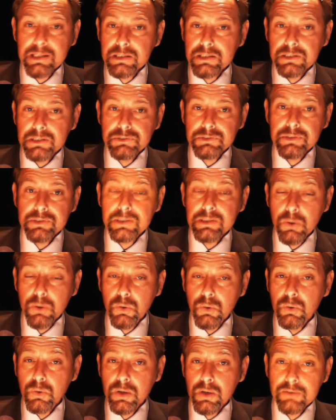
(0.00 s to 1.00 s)
countries
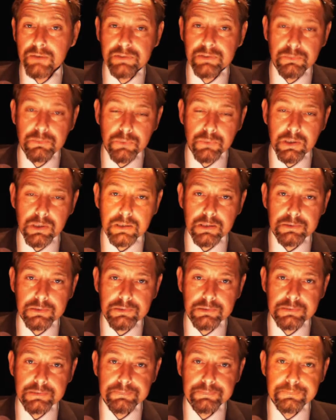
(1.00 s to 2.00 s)
all over the
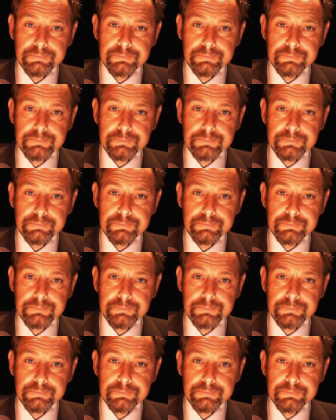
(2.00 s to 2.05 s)
world.